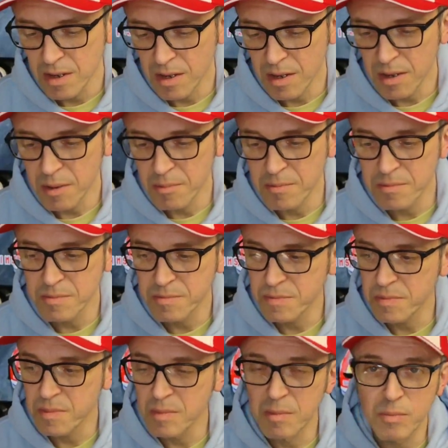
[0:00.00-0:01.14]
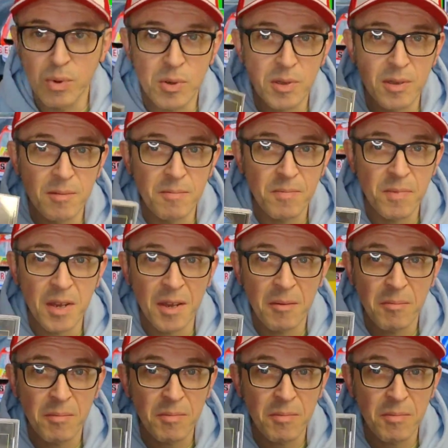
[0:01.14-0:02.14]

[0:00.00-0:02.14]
it. But yeah,